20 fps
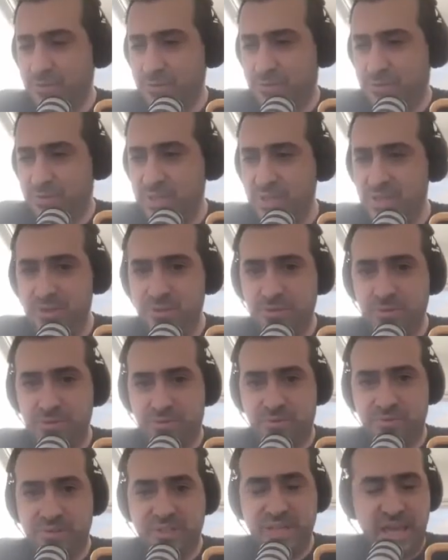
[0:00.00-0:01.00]
to see you
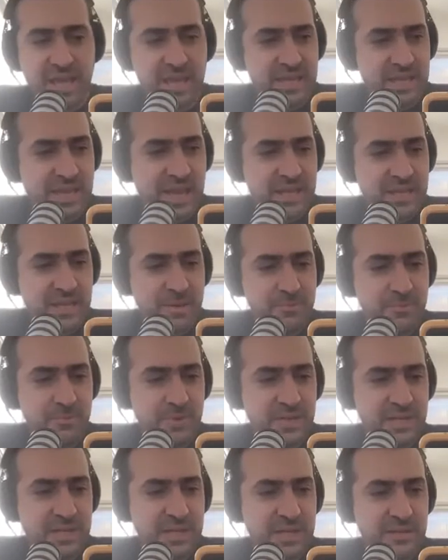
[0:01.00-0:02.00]
today. I am
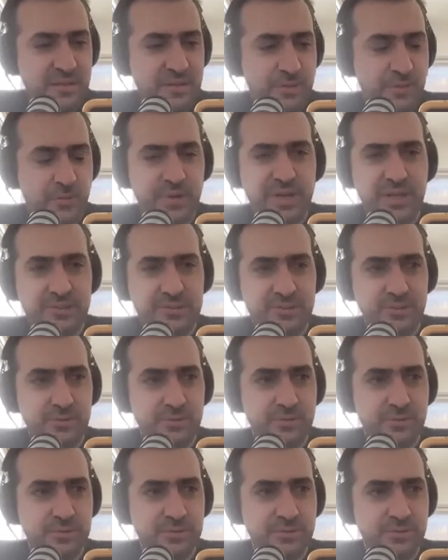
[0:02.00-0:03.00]
really thrilled
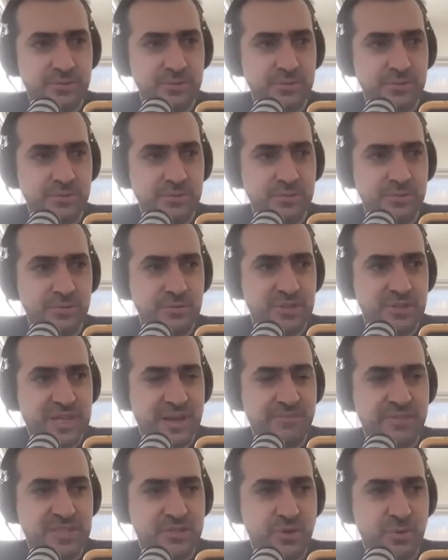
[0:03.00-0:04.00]
to
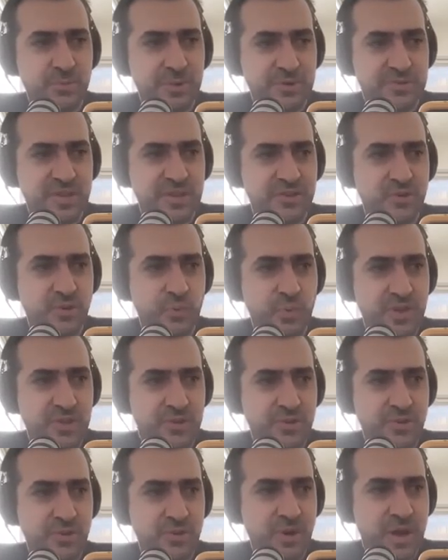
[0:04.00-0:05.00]
have this conversation with
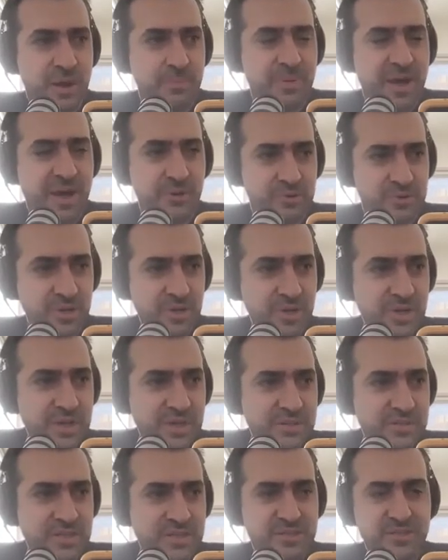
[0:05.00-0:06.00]
you about
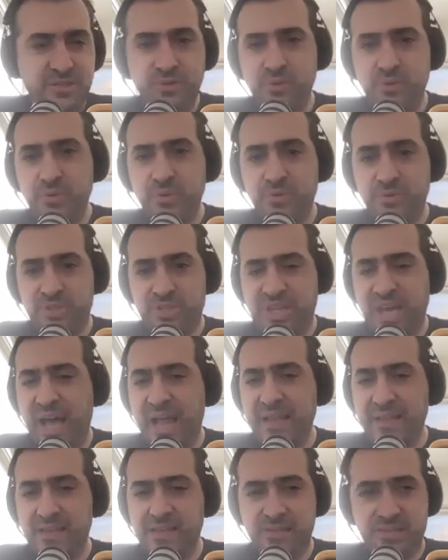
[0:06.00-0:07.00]
this new
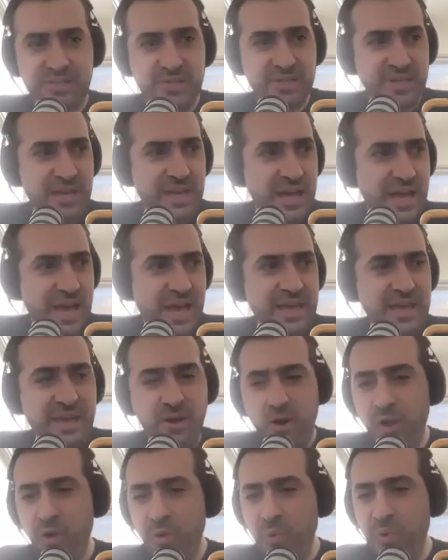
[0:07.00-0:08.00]
challenge. I
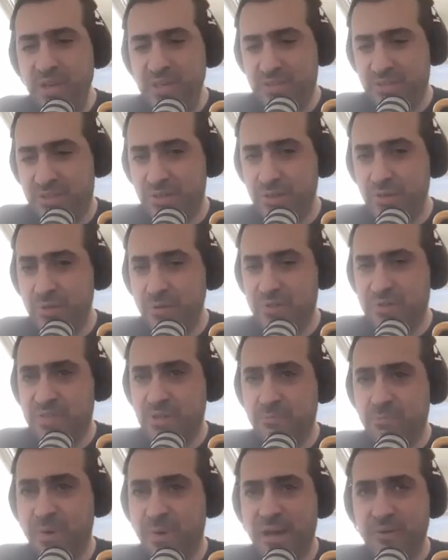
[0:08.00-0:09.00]
always curious
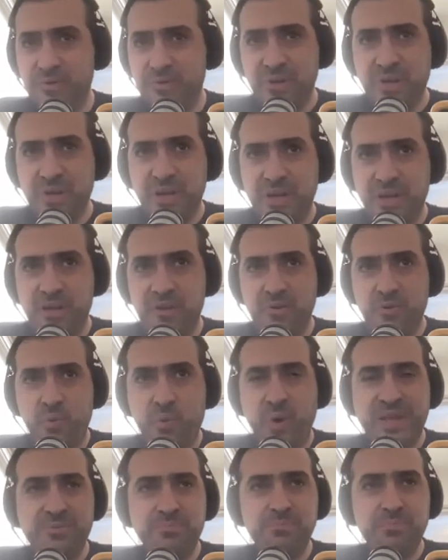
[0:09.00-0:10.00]
about
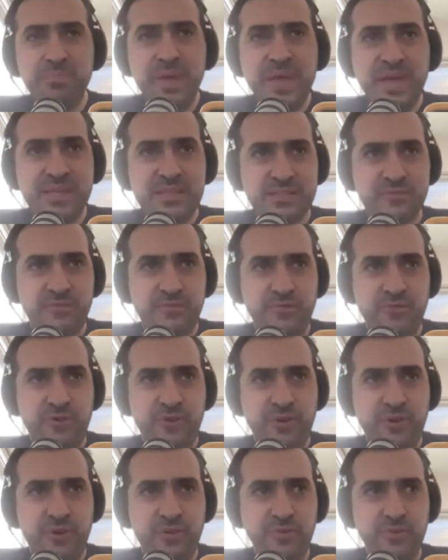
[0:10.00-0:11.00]
what makes
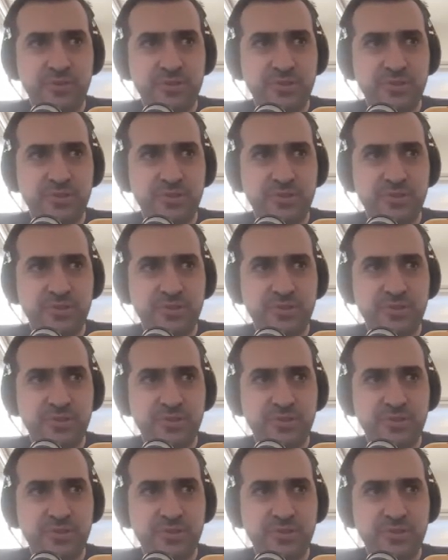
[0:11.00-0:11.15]
for